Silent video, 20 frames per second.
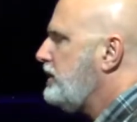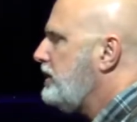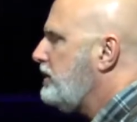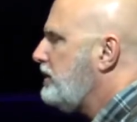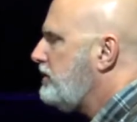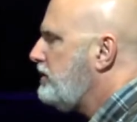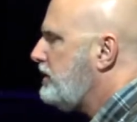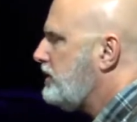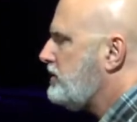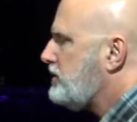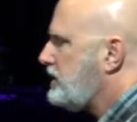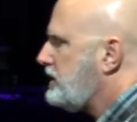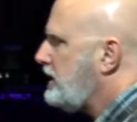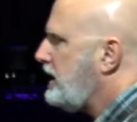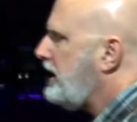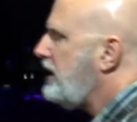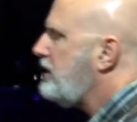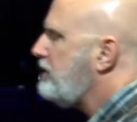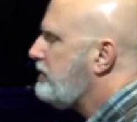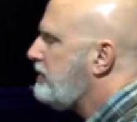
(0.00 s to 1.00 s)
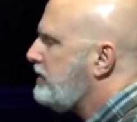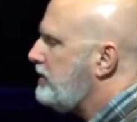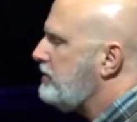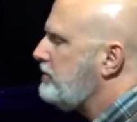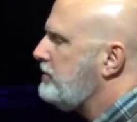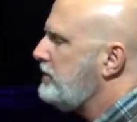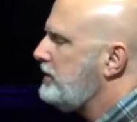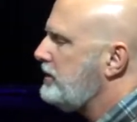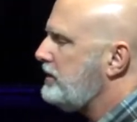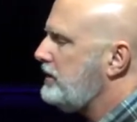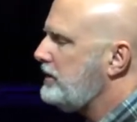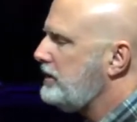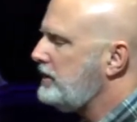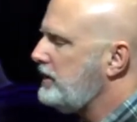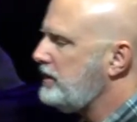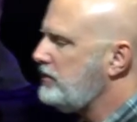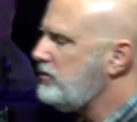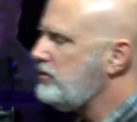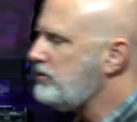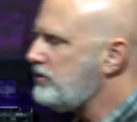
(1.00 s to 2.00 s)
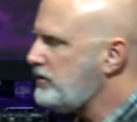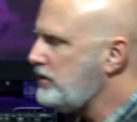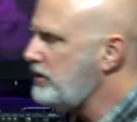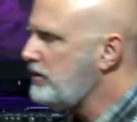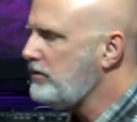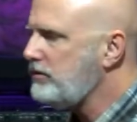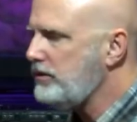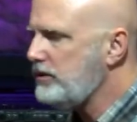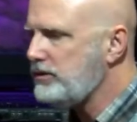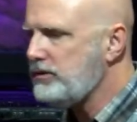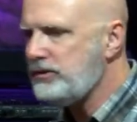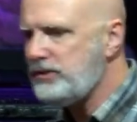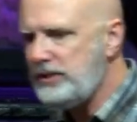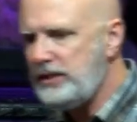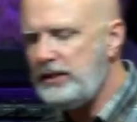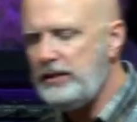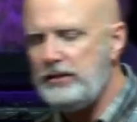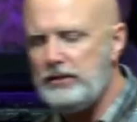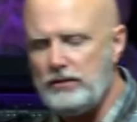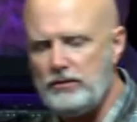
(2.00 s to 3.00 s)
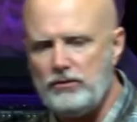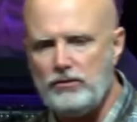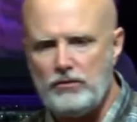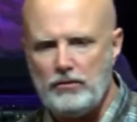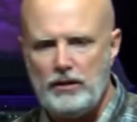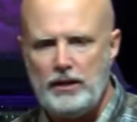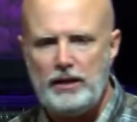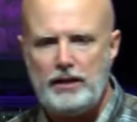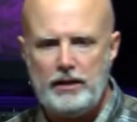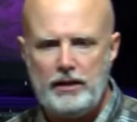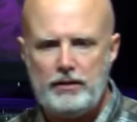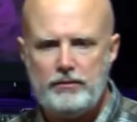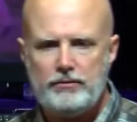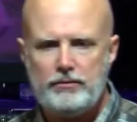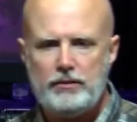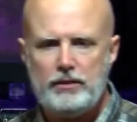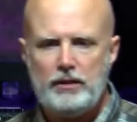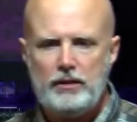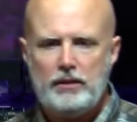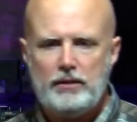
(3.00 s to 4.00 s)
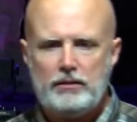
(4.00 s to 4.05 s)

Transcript: there, there's a time from that you sow the seed in your life